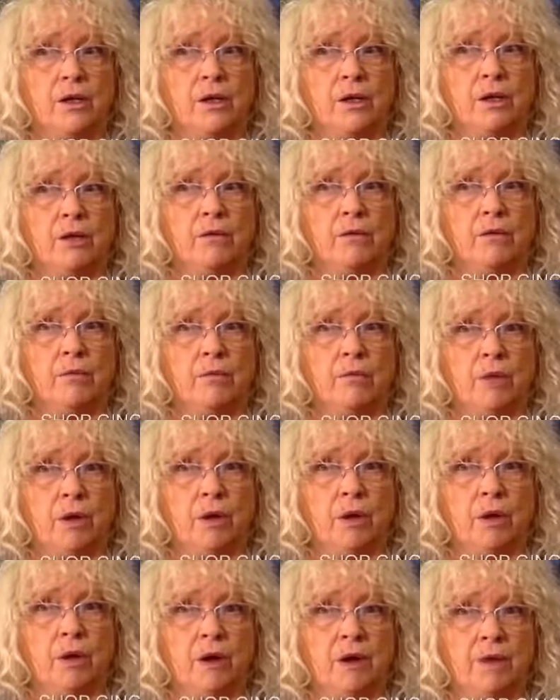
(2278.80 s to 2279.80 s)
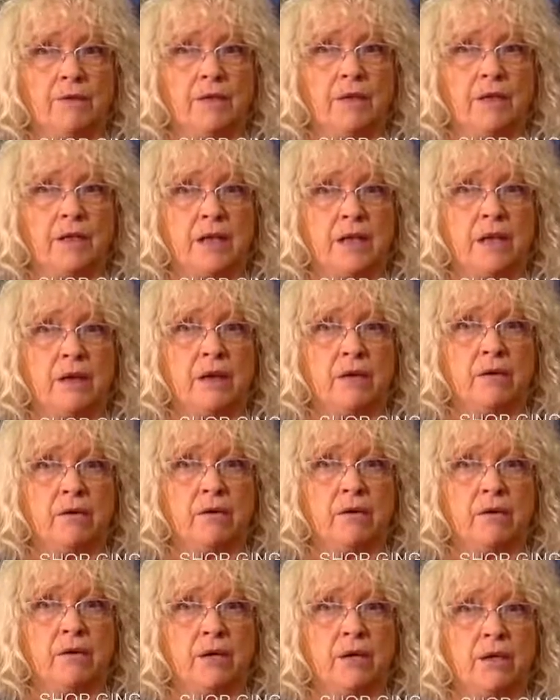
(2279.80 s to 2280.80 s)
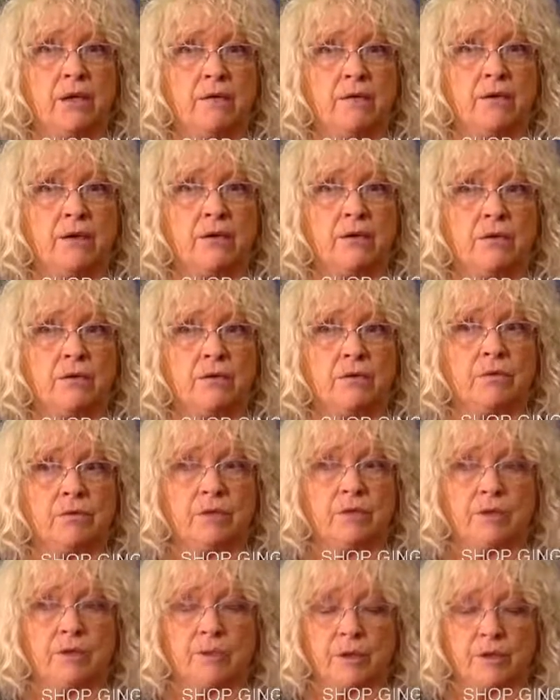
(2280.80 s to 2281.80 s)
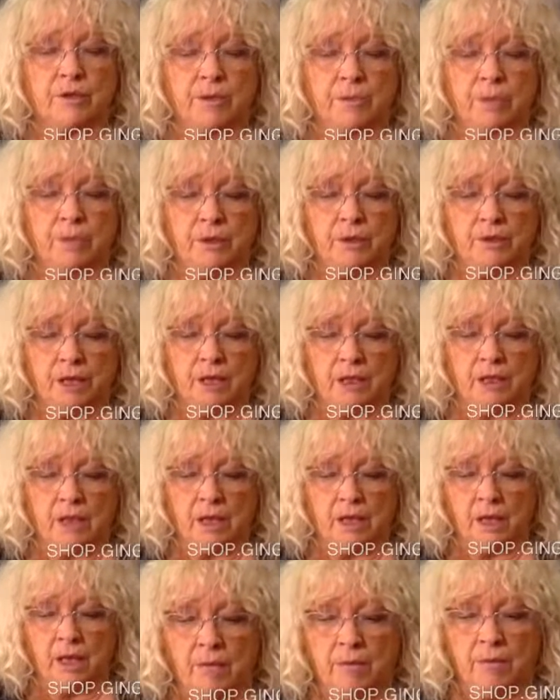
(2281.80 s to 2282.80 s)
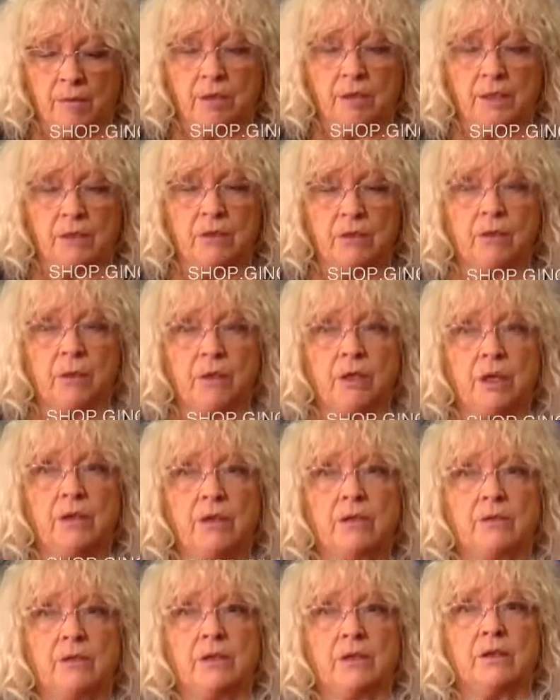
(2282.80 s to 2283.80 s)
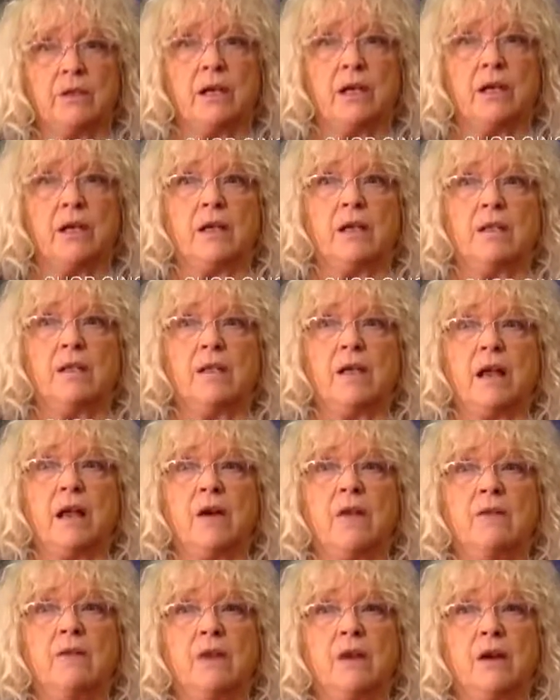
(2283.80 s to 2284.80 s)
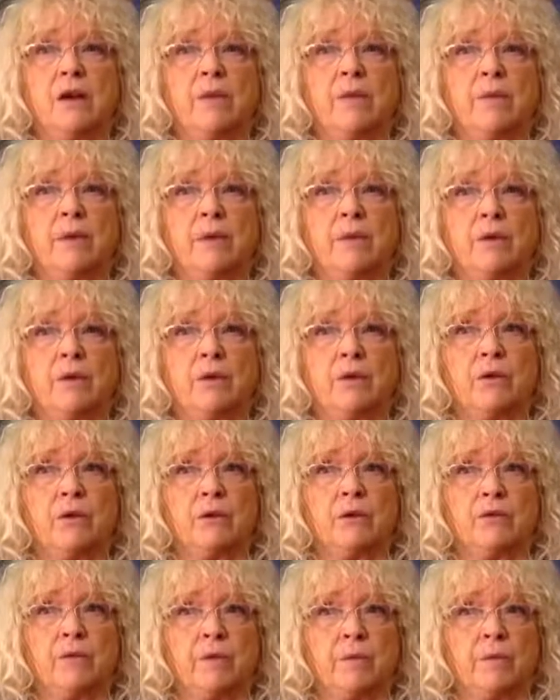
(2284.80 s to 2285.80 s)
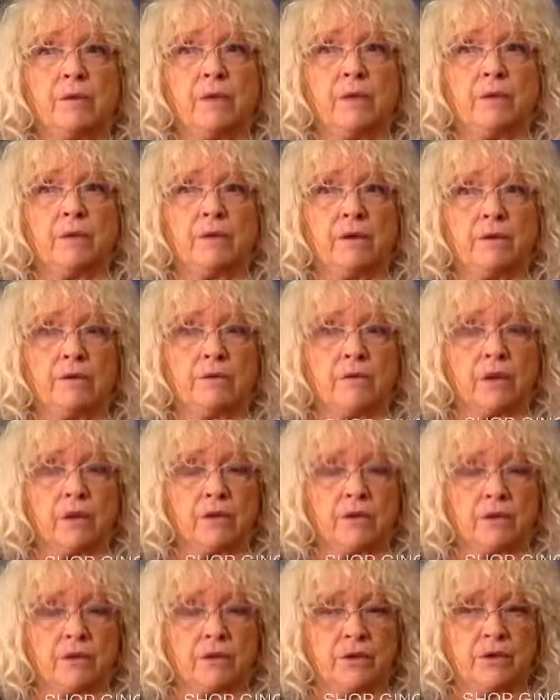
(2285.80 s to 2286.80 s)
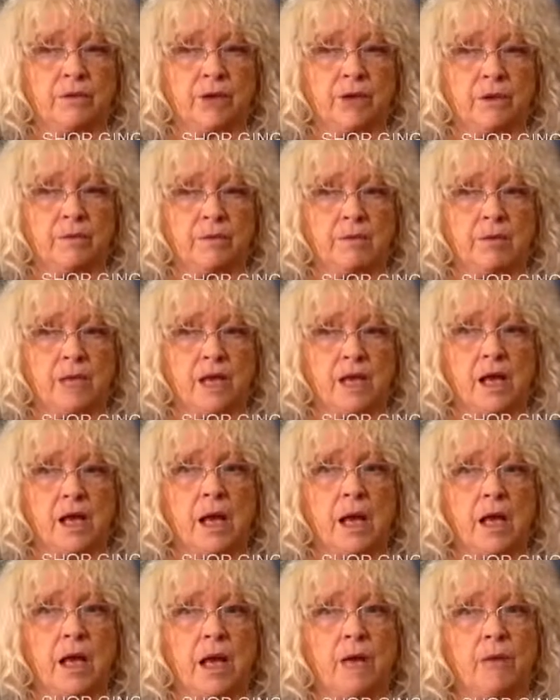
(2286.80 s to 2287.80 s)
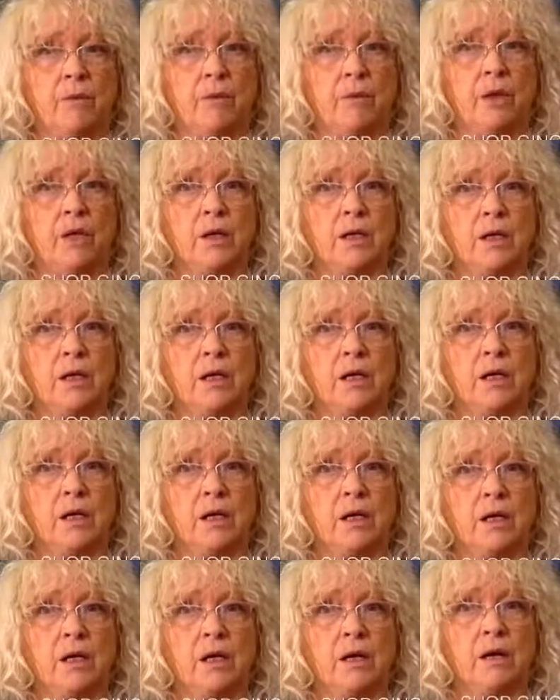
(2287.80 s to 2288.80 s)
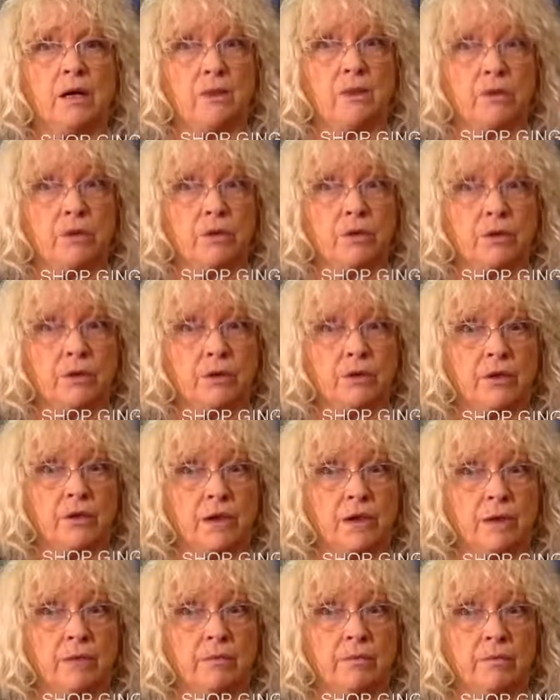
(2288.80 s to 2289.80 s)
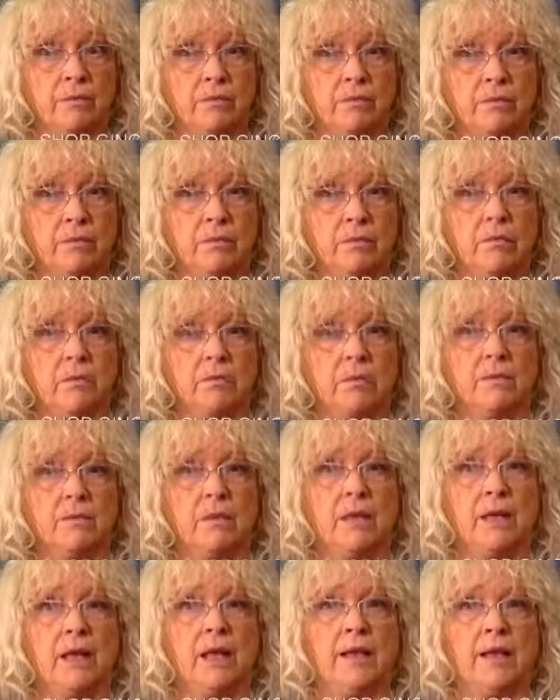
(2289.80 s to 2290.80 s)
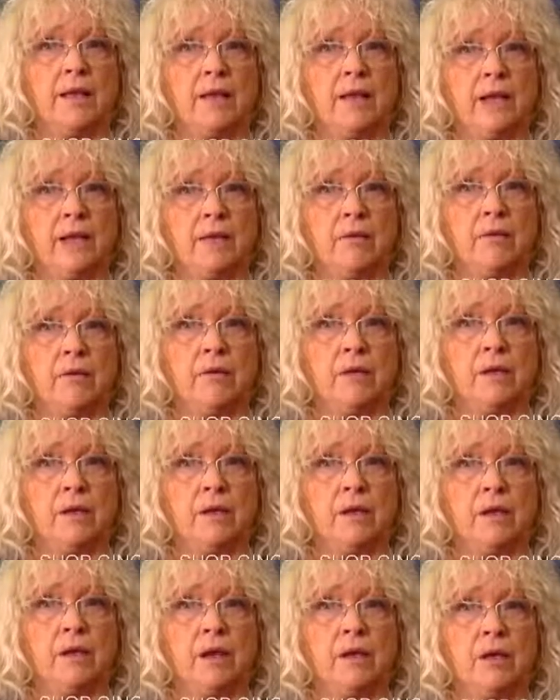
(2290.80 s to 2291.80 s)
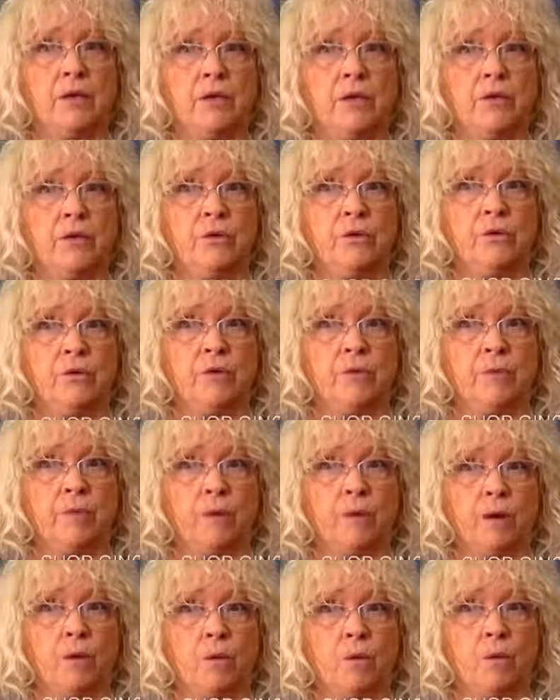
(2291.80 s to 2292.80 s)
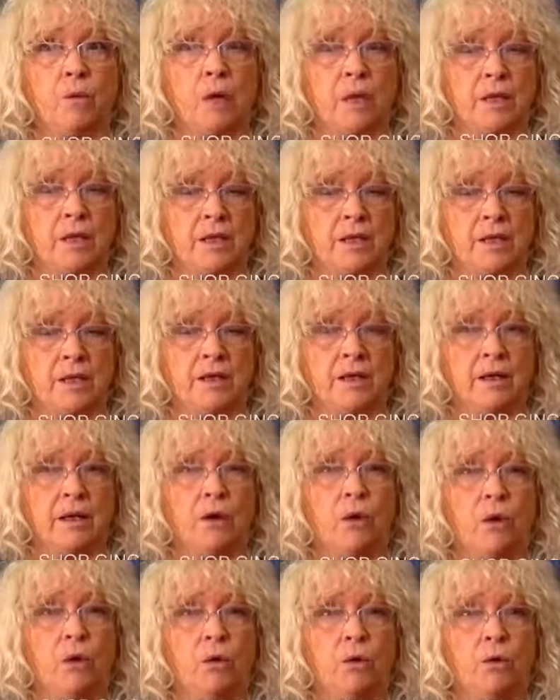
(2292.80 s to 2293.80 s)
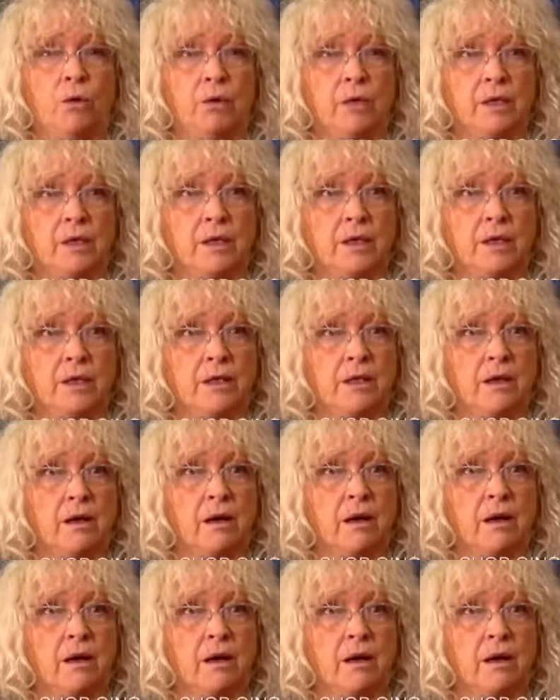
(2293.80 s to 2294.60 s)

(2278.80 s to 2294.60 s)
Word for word: you, we all have to take our own individual responsibility. Mrs. Tweedie used to say, it's now time that we all swept in front of our doorsteps and what our own doorstep. And then a new group, a oneness, a wholeness,